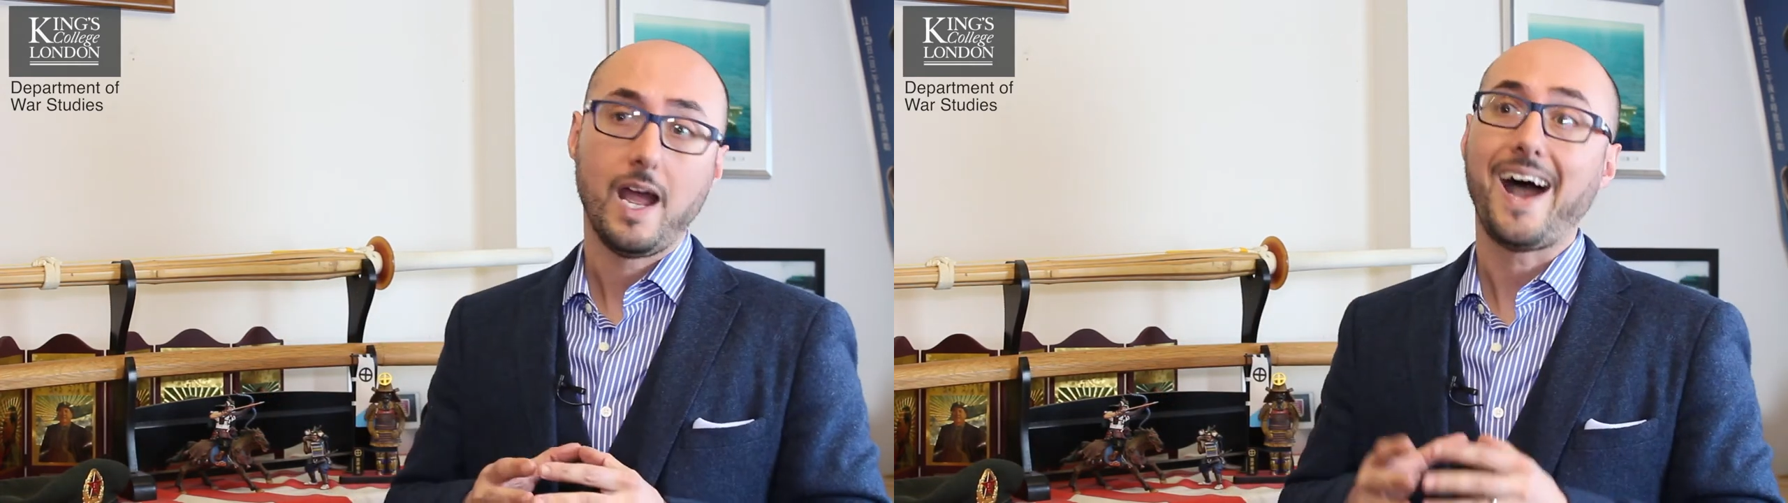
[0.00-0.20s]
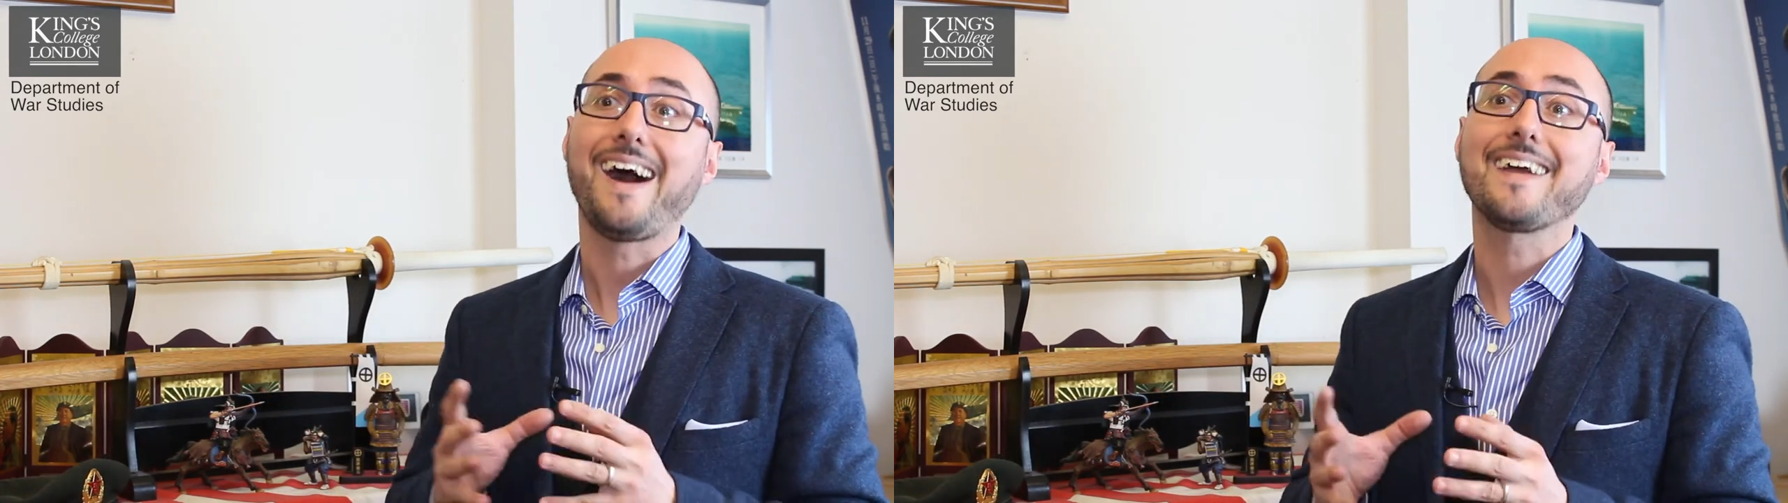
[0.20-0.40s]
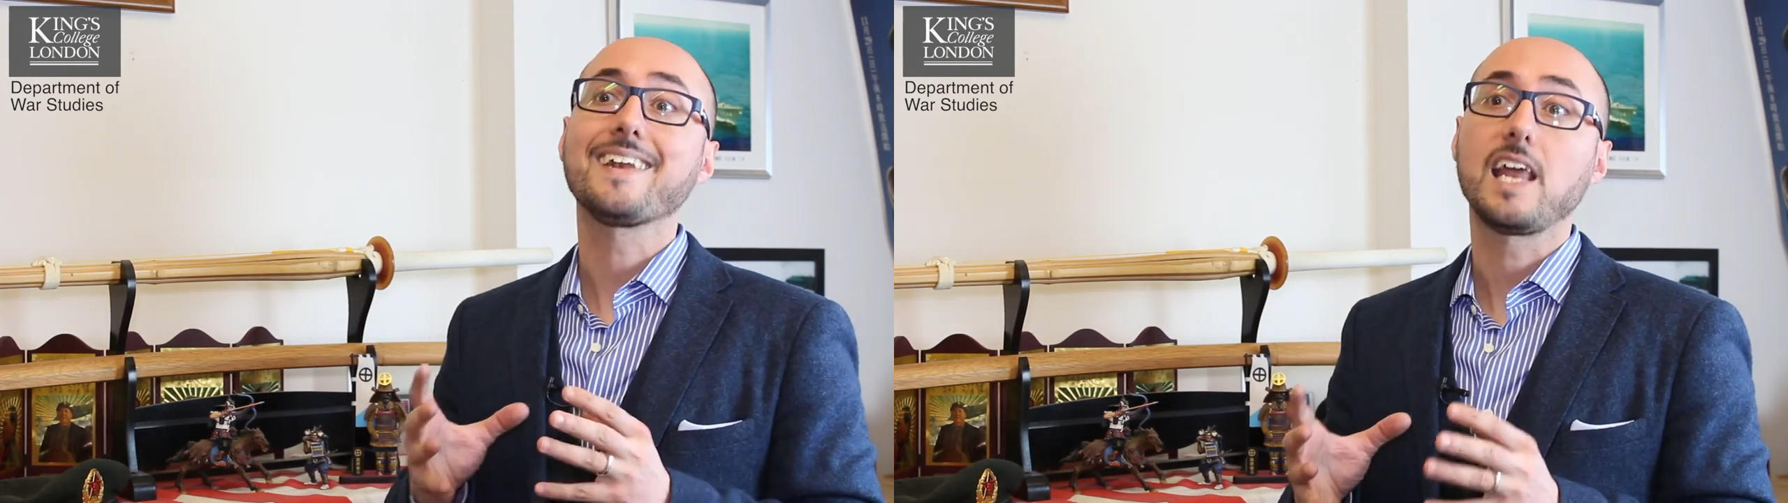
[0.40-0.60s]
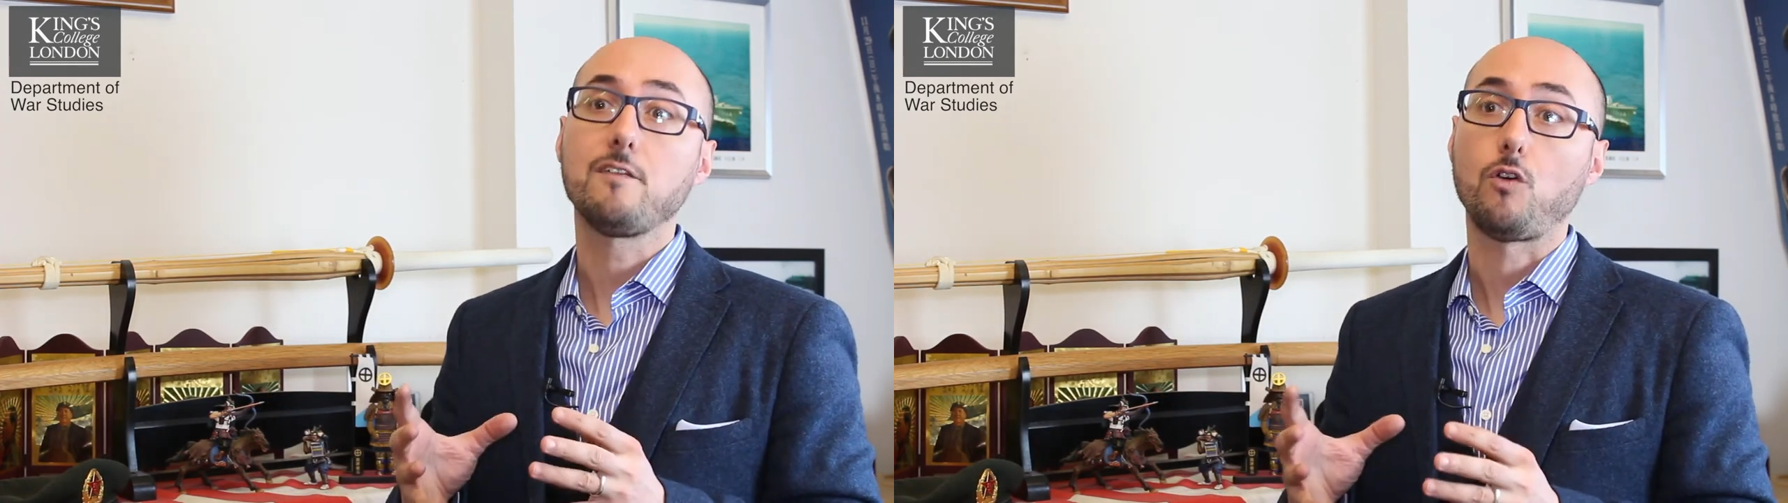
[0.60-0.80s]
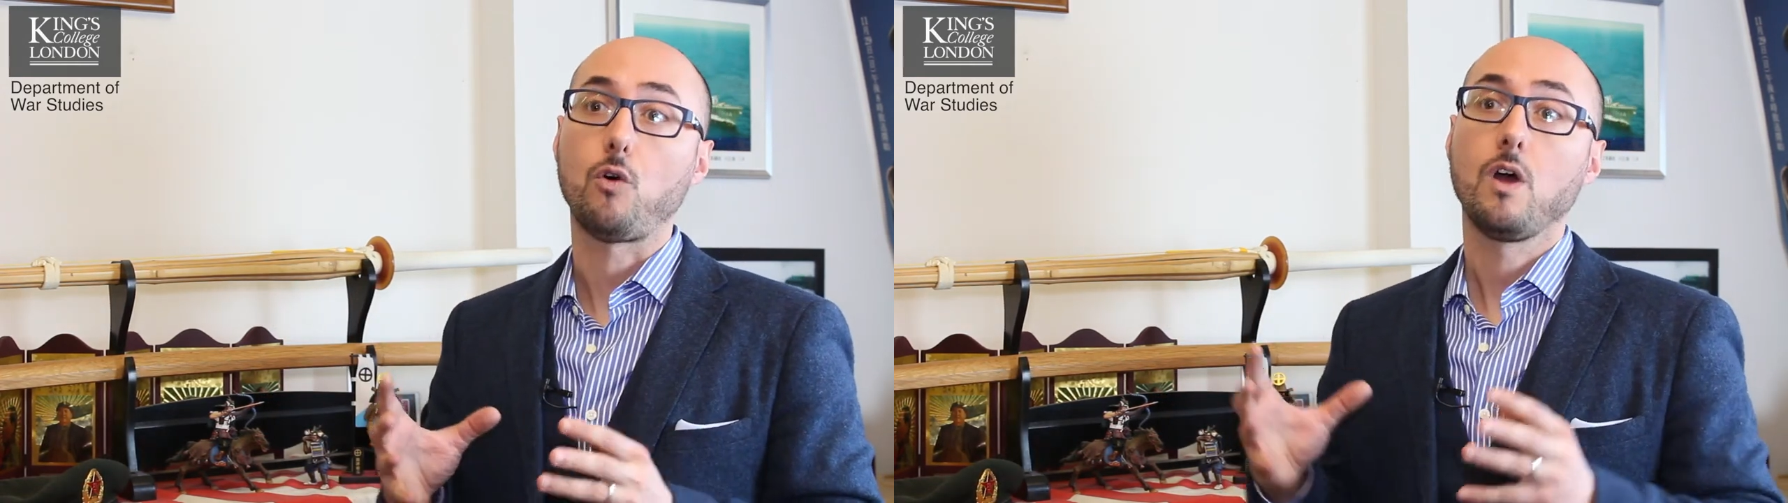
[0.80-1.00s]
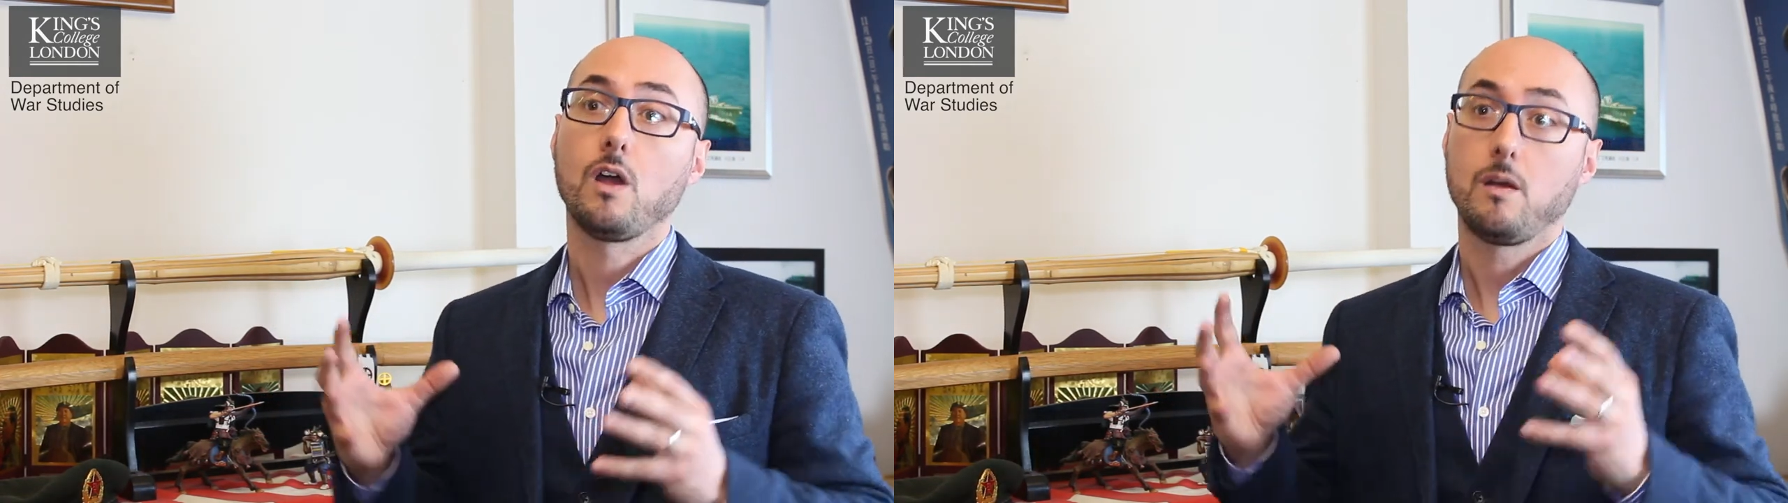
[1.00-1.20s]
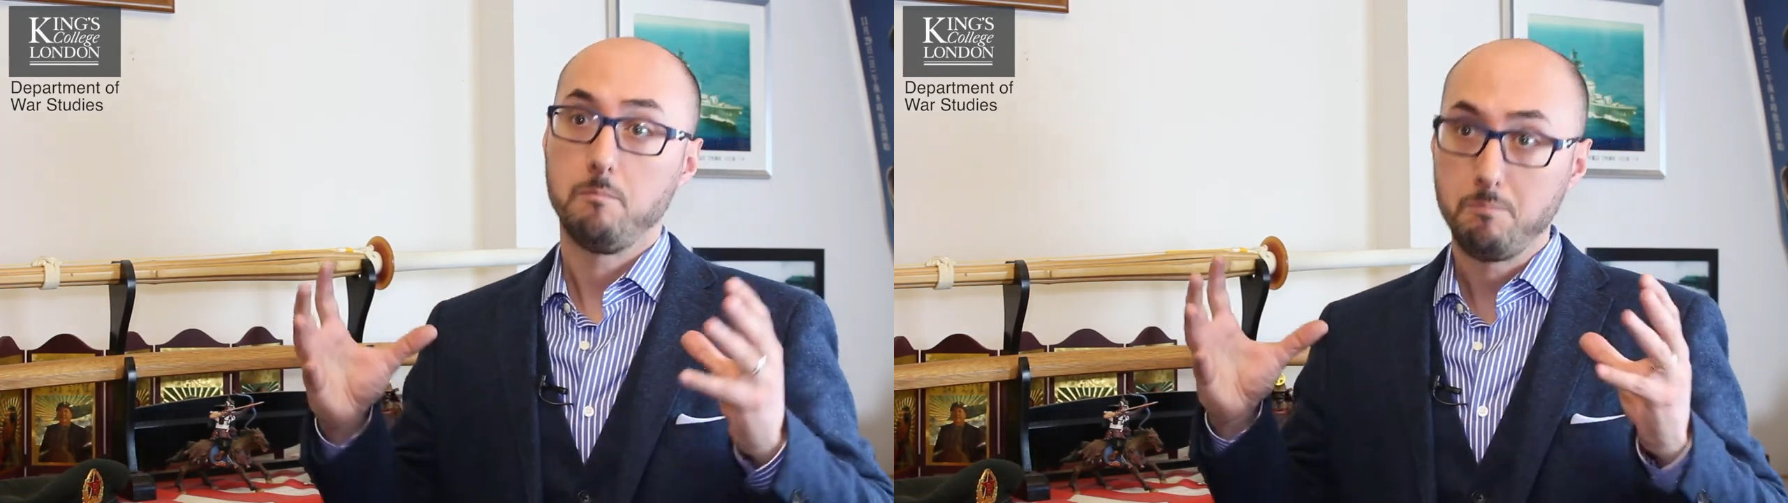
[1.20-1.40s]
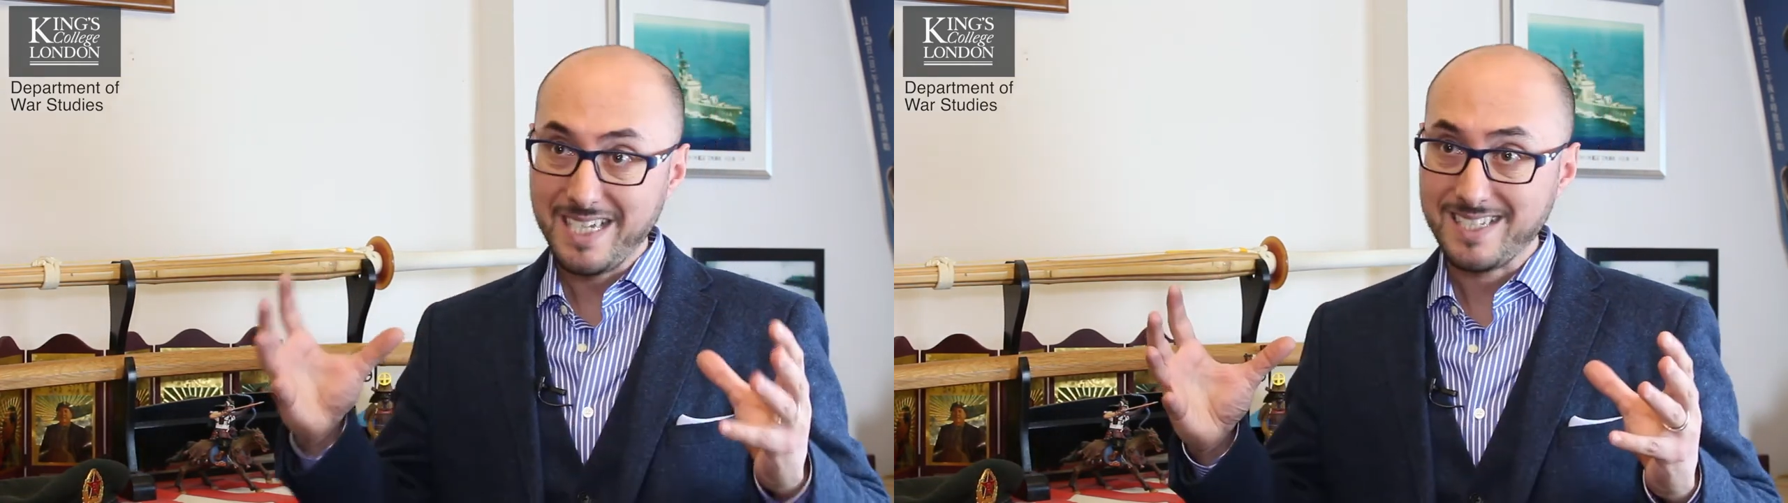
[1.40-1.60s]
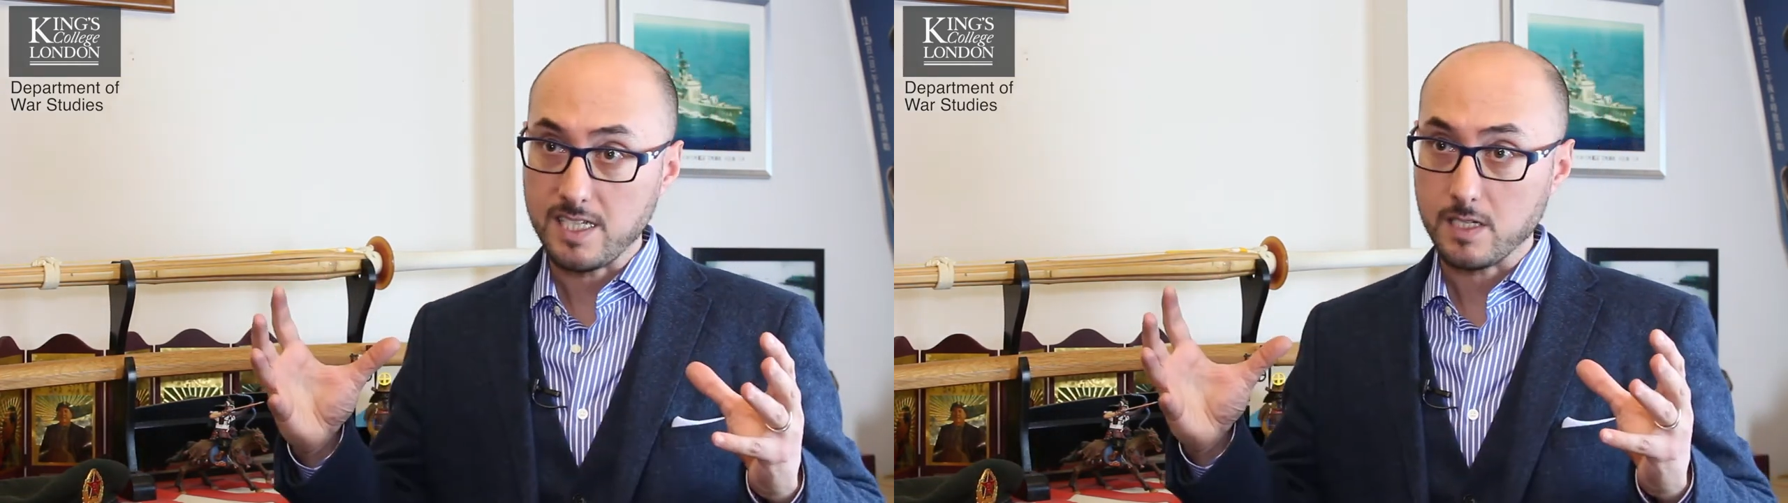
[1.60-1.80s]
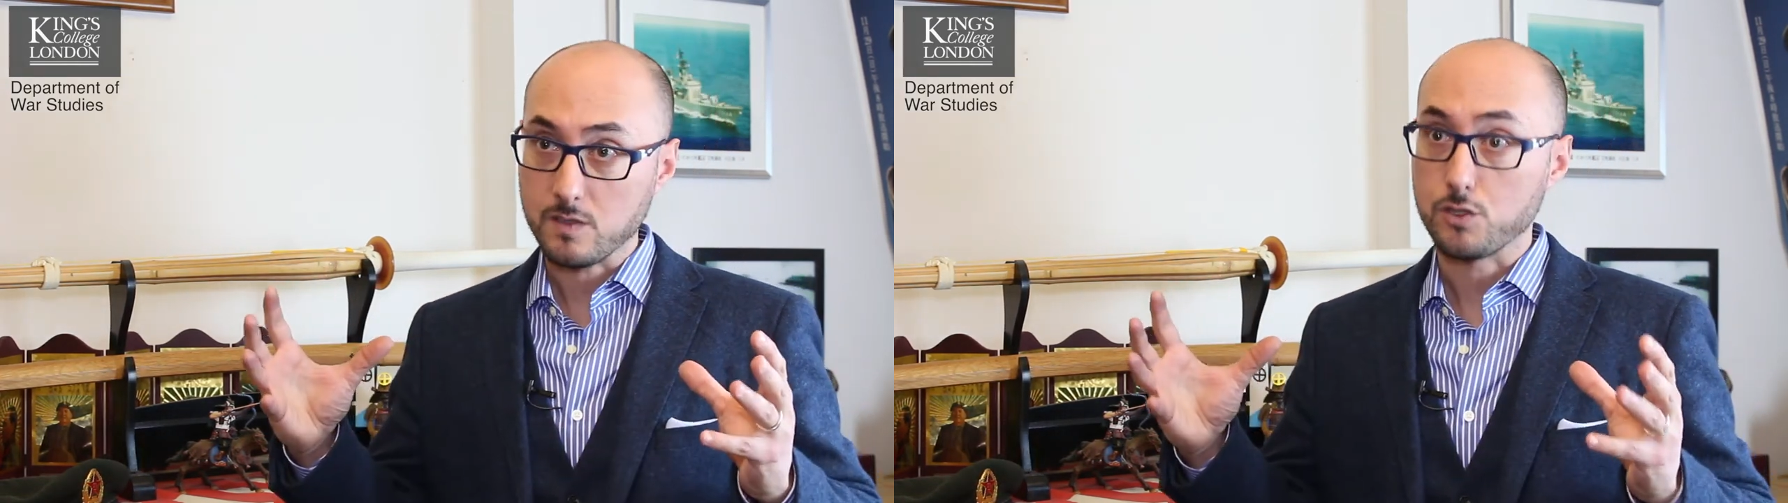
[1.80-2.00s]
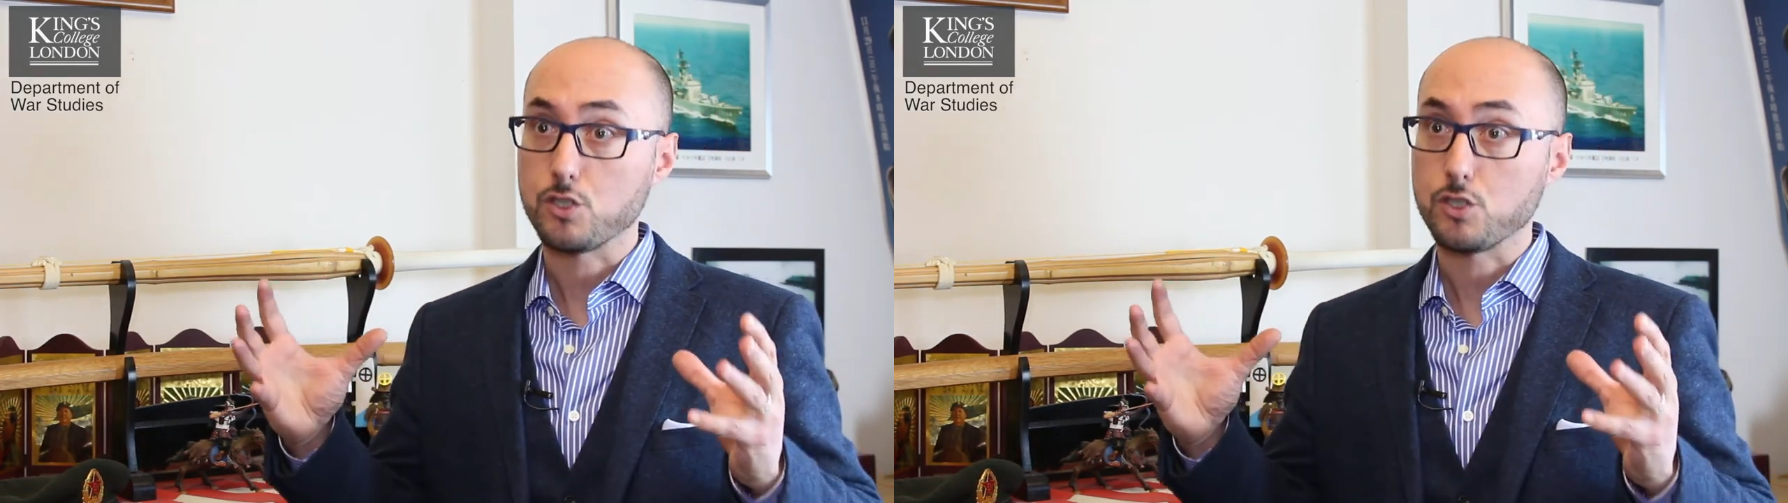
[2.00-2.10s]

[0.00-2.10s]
high-level meetings